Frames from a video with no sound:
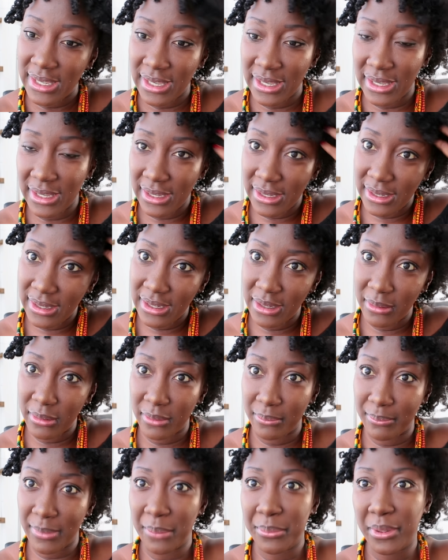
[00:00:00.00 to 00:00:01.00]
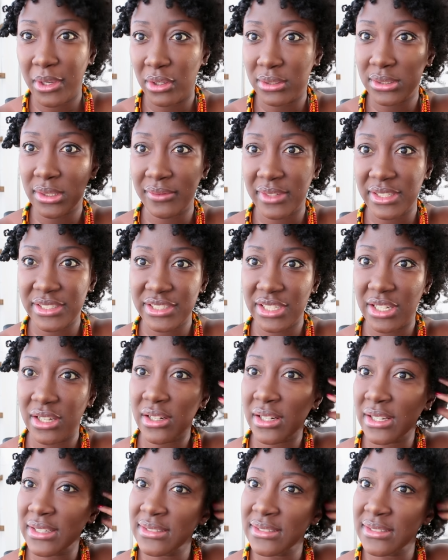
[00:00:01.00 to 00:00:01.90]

But because of the gel,